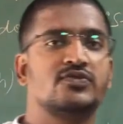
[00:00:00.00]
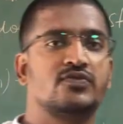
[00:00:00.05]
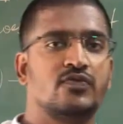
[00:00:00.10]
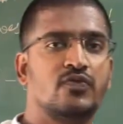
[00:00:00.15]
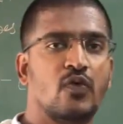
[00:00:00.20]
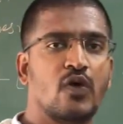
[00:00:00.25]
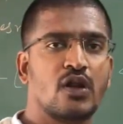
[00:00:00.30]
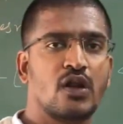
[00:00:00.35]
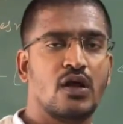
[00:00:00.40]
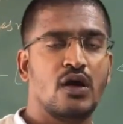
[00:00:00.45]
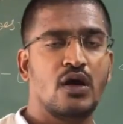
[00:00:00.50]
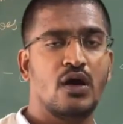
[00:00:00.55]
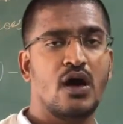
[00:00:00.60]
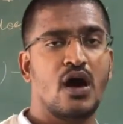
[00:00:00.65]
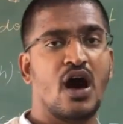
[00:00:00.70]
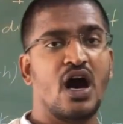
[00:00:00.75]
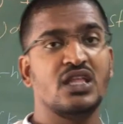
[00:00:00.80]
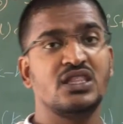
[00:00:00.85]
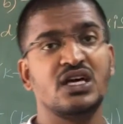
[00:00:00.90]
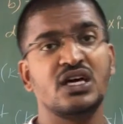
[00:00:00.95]
For
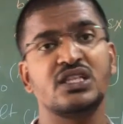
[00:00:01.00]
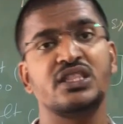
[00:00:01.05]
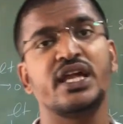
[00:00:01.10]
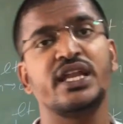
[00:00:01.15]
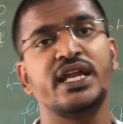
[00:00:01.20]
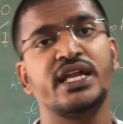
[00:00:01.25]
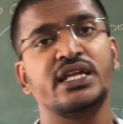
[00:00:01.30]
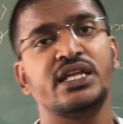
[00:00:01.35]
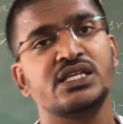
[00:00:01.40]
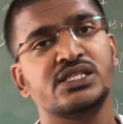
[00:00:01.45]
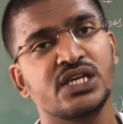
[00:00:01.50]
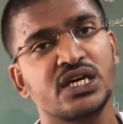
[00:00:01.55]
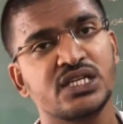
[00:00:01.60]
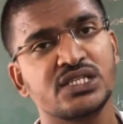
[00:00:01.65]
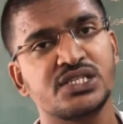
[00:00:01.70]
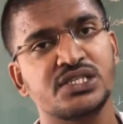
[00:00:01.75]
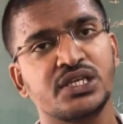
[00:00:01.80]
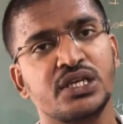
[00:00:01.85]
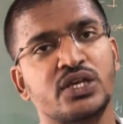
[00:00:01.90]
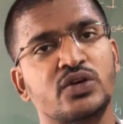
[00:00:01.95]
other than
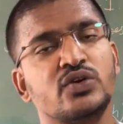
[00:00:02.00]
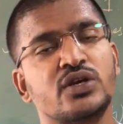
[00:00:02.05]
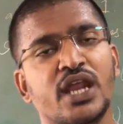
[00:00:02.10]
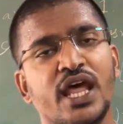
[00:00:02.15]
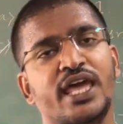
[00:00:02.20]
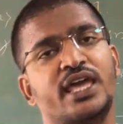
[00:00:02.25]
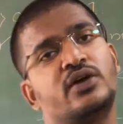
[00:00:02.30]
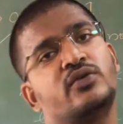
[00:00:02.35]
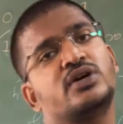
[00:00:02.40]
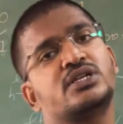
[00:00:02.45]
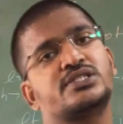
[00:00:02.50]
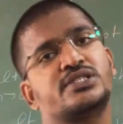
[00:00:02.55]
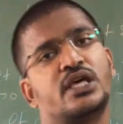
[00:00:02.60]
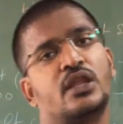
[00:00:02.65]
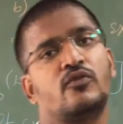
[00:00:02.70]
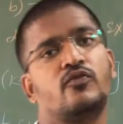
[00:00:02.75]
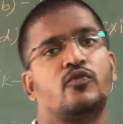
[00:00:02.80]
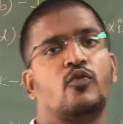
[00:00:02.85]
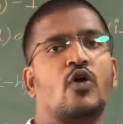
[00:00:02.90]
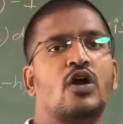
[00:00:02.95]
integers, you try
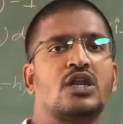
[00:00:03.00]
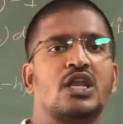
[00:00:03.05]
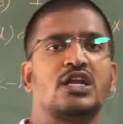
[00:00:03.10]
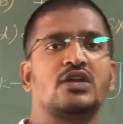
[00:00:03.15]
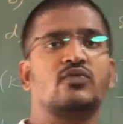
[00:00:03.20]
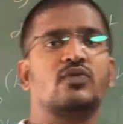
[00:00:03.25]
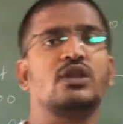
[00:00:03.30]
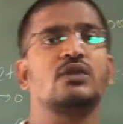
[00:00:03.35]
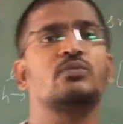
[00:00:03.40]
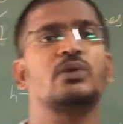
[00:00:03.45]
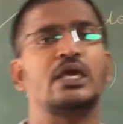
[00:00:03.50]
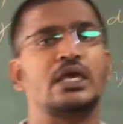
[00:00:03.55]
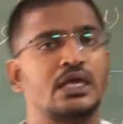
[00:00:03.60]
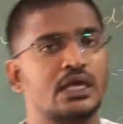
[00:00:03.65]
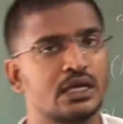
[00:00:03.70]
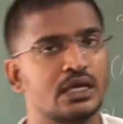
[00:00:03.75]
yourself what it will be.